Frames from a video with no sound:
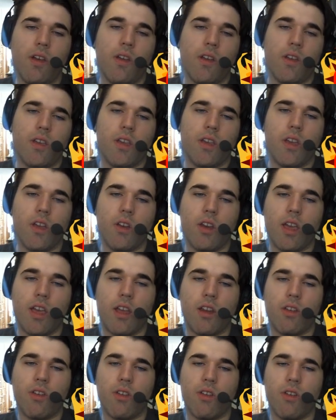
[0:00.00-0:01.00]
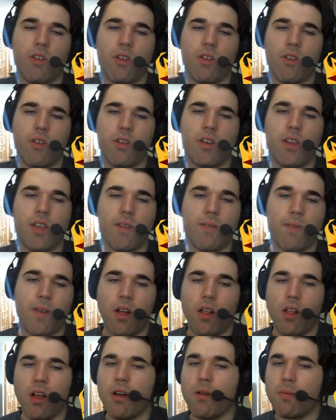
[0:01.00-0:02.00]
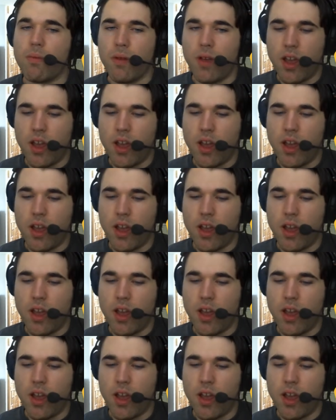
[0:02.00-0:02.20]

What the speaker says: you need to develop.